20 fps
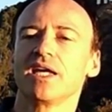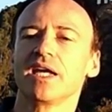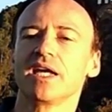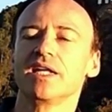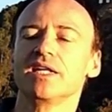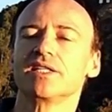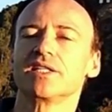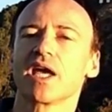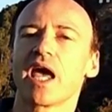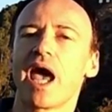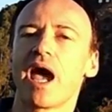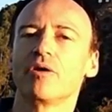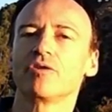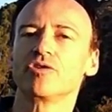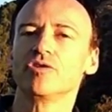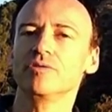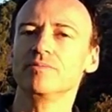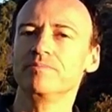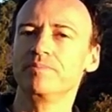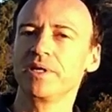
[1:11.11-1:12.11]
into how
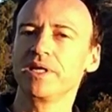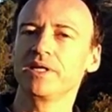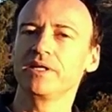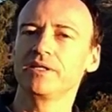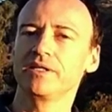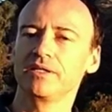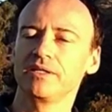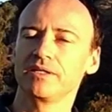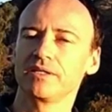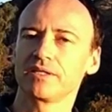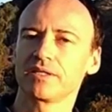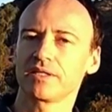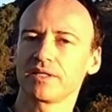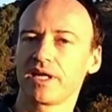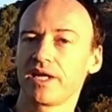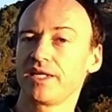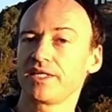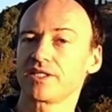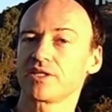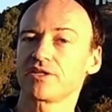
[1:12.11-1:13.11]
to build
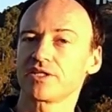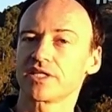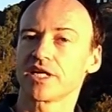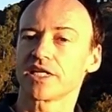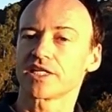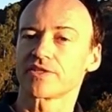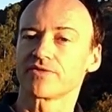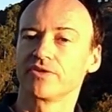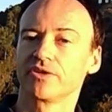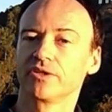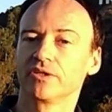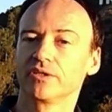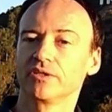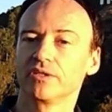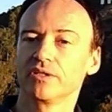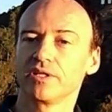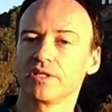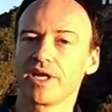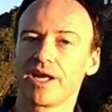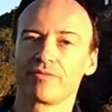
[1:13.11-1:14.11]
a
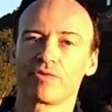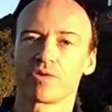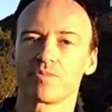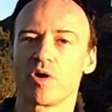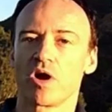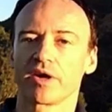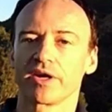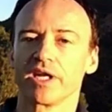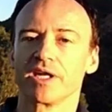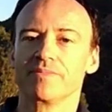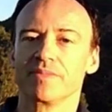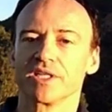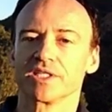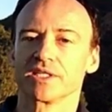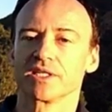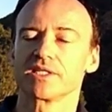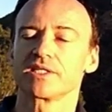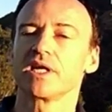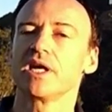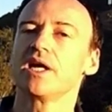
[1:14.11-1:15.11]
successful network marketing
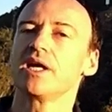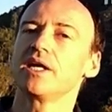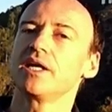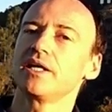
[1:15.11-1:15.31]
business,